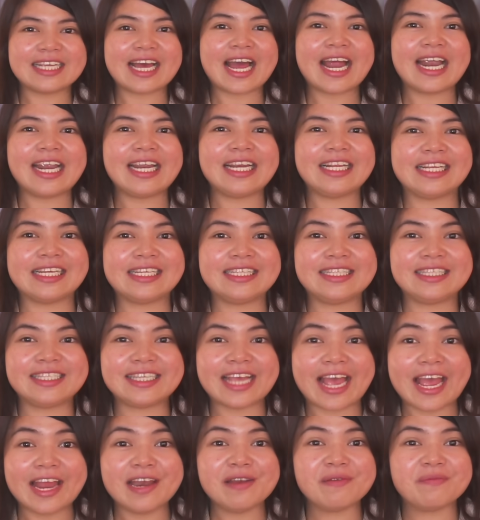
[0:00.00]
are the
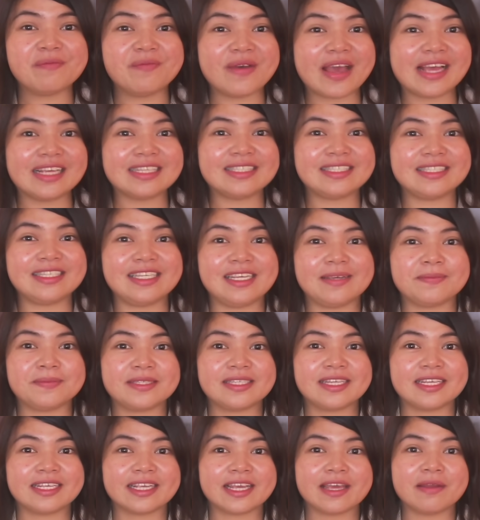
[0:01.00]
10 best tips
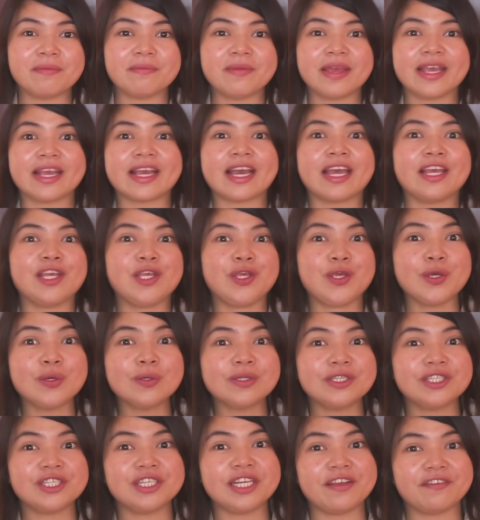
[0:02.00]
that can make a
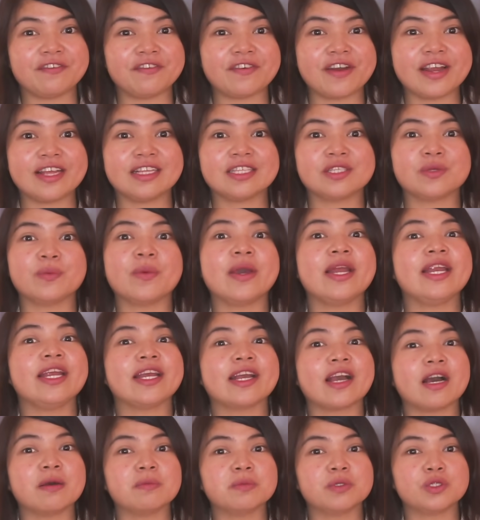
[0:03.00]
huge difference when it
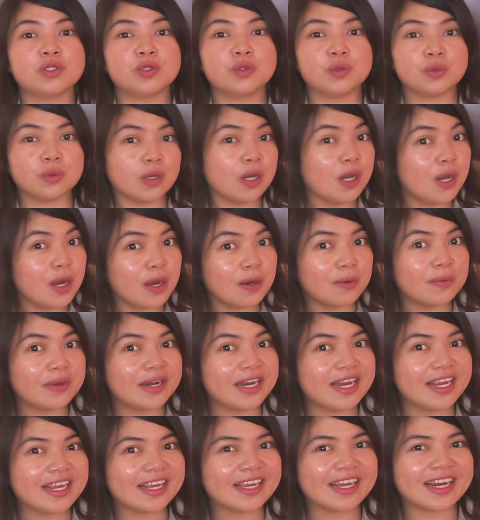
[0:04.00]
comes to
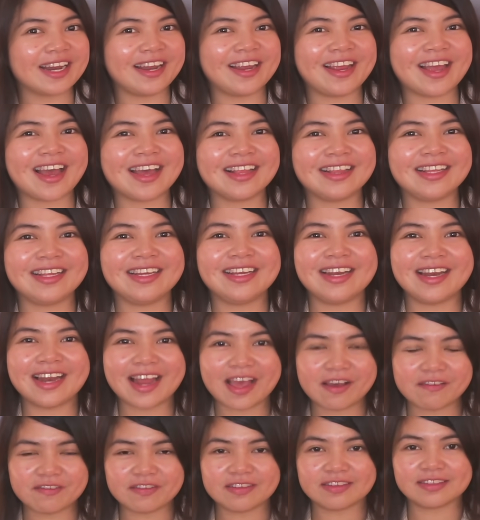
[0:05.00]
lowering creatinine
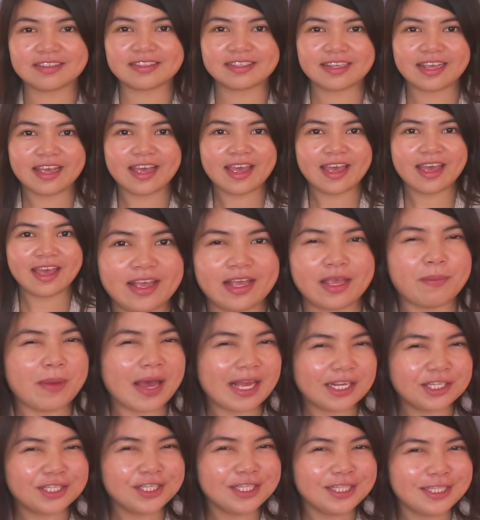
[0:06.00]
levels.
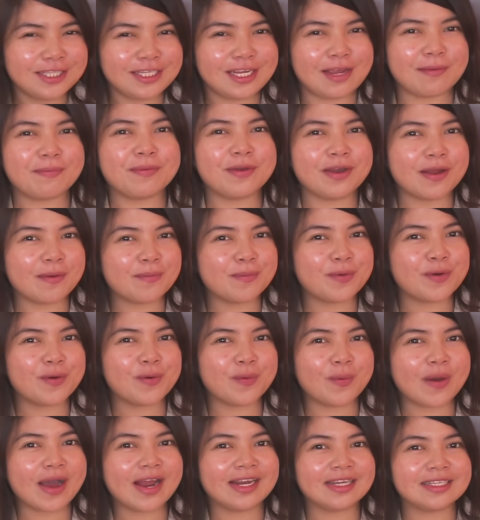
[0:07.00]
Imagine tip number
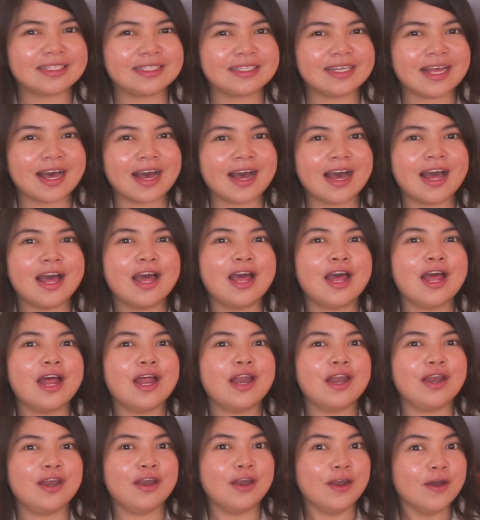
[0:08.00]
one as the
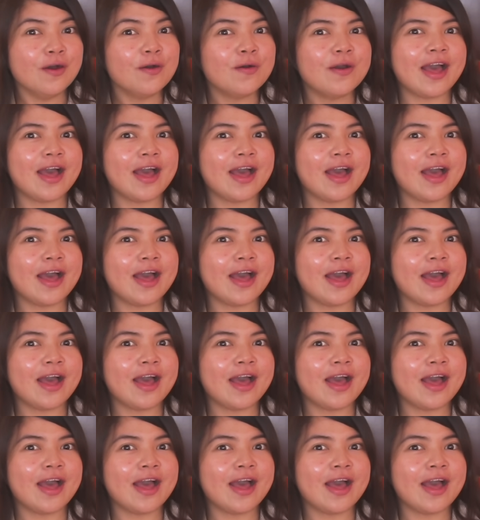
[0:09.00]
low